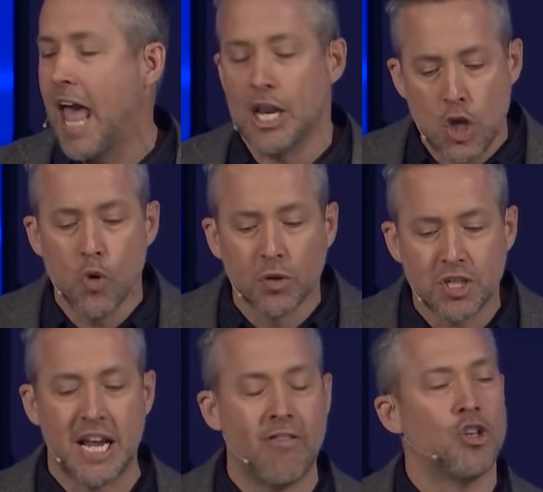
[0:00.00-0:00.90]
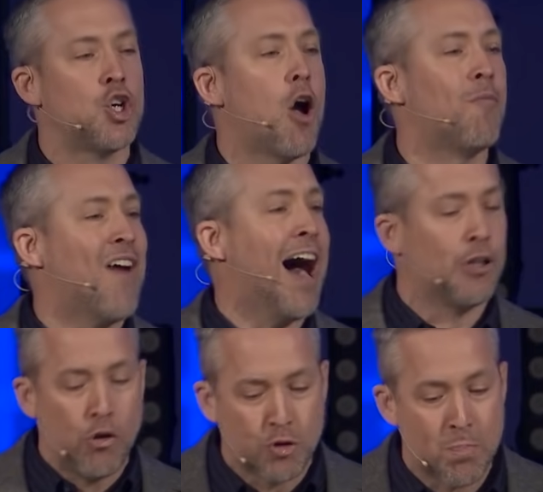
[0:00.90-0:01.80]
and you will see that Job
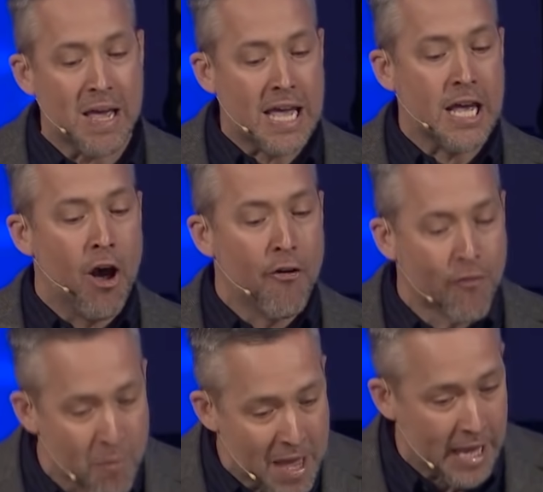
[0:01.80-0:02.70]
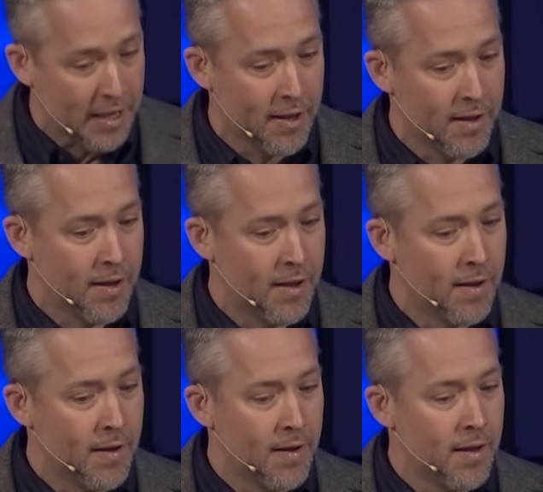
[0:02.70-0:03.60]
values me for me.
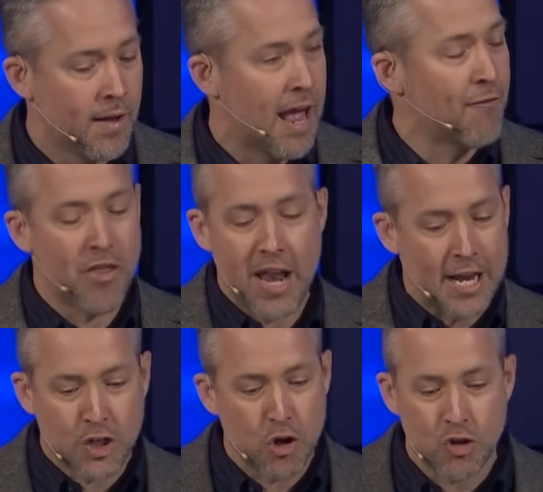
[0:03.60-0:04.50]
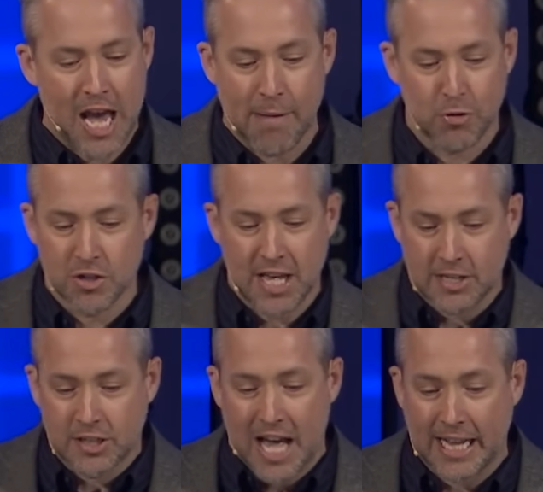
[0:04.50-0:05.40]
And for the next two chapters,
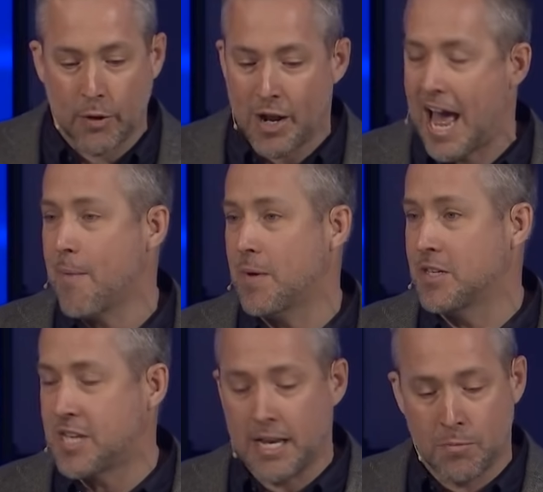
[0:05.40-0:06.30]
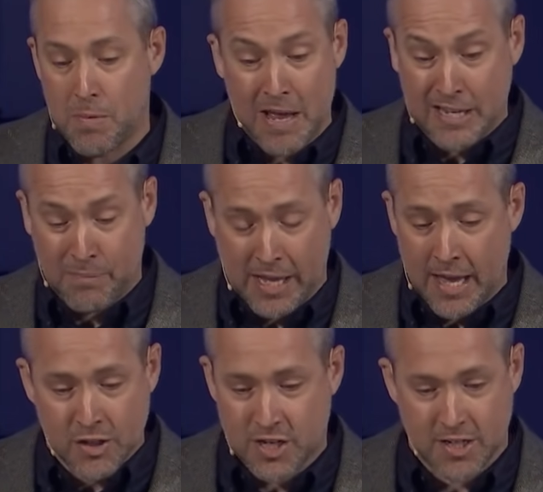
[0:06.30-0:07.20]
that's exactly what happens. Satan
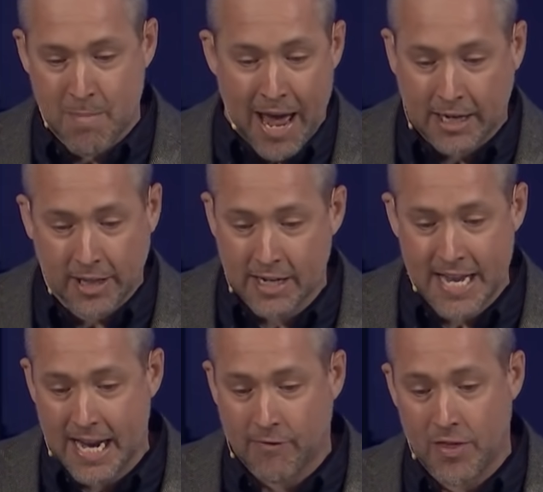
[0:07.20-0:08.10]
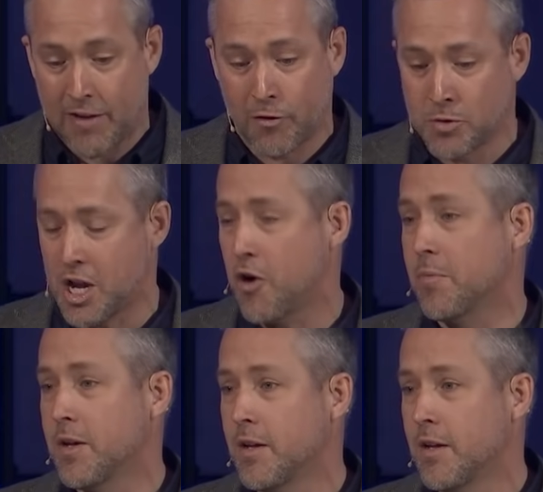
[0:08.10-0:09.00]
begins systematically to take everything from Job.
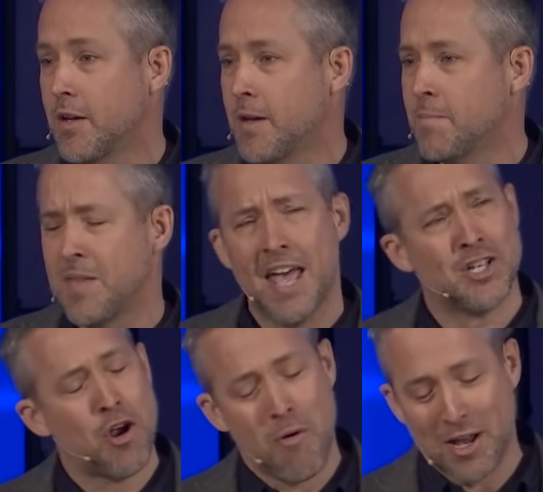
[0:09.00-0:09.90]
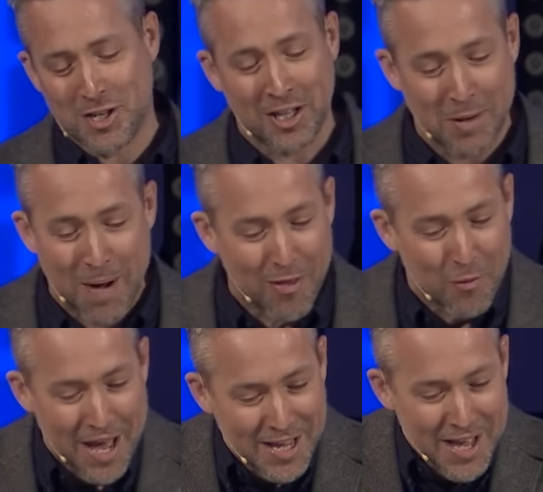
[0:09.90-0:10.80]
Interestingly, by the
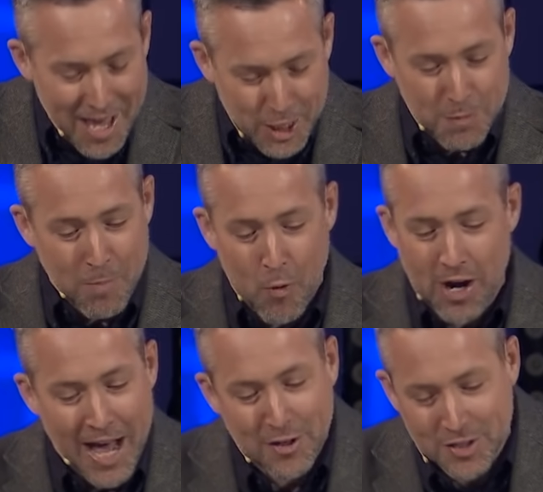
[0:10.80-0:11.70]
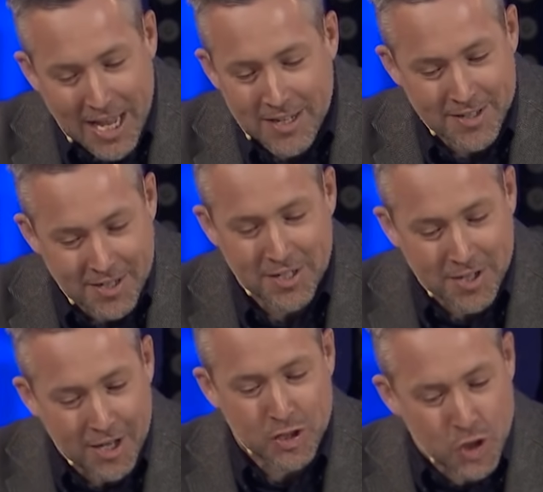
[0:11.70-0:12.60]
way, it's been pointed out Satan doesn't
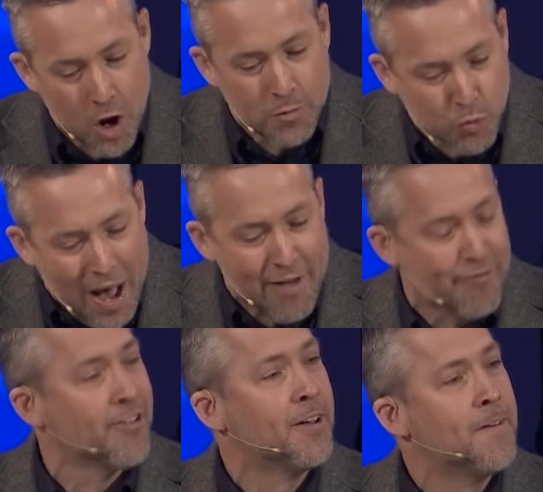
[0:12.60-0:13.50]
touch Job's wife.